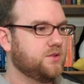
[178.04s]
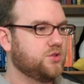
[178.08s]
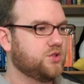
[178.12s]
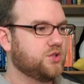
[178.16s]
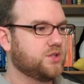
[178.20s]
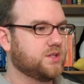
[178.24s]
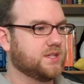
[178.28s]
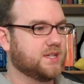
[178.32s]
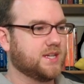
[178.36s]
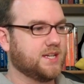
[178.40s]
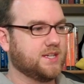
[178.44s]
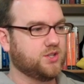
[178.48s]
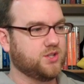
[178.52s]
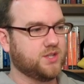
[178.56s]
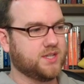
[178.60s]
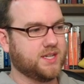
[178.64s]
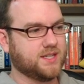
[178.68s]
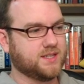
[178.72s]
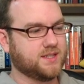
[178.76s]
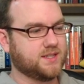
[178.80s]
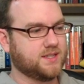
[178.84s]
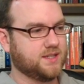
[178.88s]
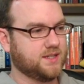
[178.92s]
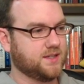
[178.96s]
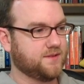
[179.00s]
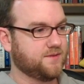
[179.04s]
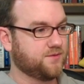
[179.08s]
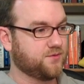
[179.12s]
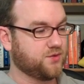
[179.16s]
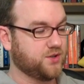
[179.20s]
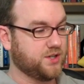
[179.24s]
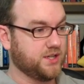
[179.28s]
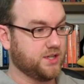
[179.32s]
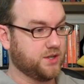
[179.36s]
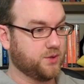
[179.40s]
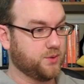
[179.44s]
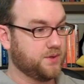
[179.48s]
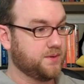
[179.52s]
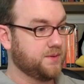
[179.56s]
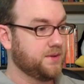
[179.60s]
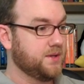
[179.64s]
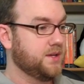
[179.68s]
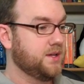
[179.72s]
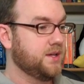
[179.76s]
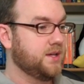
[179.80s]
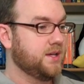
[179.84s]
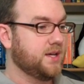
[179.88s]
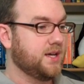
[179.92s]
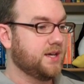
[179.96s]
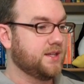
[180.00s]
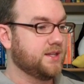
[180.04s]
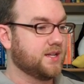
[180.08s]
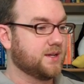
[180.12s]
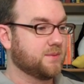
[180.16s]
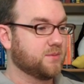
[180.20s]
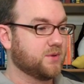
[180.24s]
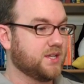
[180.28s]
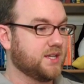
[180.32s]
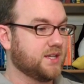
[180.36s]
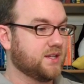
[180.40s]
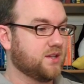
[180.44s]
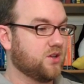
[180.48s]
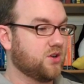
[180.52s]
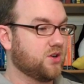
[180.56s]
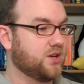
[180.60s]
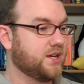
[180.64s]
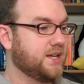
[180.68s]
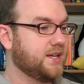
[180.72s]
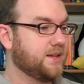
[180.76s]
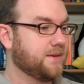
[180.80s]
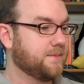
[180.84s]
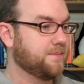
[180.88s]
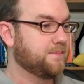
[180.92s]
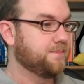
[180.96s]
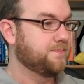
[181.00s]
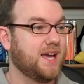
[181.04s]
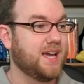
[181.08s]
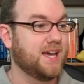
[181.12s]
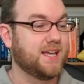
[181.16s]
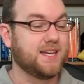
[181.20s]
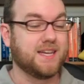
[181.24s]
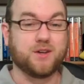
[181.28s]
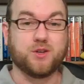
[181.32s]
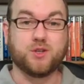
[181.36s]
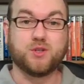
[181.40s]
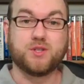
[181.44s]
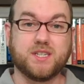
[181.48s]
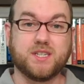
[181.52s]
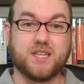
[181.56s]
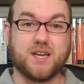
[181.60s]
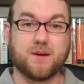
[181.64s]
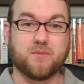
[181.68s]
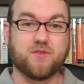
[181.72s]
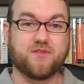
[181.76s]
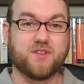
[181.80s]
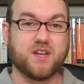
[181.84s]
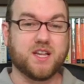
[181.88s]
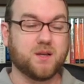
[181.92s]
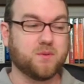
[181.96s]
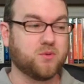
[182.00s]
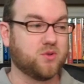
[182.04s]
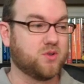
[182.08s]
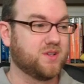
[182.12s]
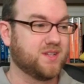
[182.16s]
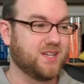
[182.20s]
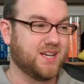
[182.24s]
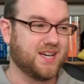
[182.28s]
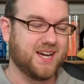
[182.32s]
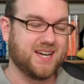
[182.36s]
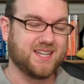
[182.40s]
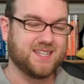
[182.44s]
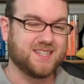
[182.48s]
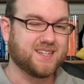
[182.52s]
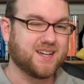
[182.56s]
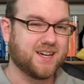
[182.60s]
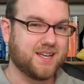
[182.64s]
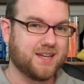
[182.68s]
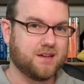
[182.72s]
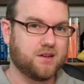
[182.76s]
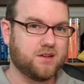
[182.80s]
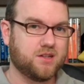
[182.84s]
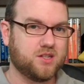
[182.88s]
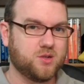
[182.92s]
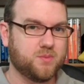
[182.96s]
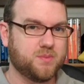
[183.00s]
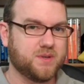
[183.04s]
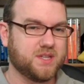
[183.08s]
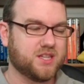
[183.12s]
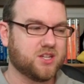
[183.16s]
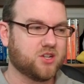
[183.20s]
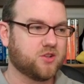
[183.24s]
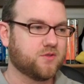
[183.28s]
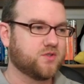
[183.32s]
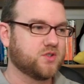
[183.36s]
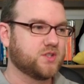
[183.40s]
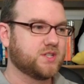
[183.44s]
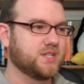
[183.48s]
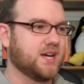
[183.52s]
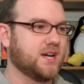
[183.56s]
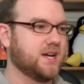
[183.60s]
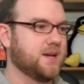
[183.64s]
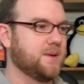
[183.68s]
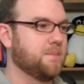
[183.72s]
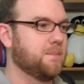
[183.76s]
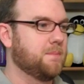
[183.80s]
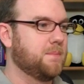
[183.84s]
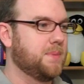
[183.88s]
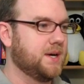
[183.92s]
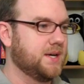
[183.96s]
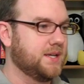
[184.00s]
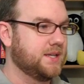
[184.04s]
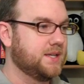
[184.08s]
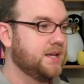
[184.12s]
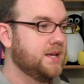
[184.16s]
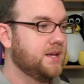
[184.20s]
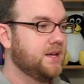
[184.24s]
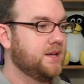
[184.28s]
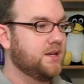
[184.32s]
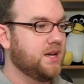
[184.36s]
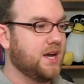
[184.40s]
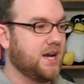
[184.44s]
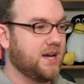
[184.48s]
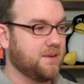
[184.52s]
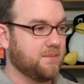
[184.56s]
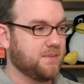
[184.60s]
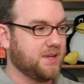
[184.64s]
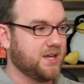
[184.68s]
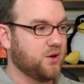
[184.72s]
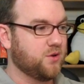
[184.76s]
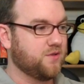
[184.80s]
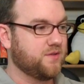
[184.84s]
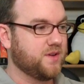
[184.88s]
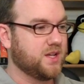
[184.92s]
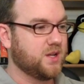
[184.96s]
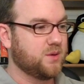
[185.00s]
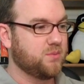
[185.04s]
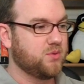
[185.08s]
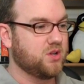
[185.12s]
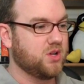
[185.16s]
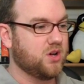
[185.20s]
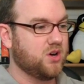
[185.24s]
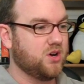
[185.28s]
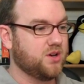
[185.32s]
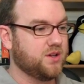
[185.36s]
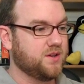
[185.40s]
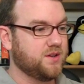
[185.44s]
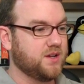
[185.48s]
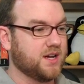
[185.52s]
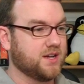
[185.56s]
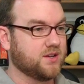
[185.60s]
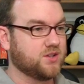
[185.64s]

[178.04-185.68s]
Just in case you can't see it, freenode. And then I'm going to hit login. And see I'm available. I had to cut out a little bit there for time, but I am now available on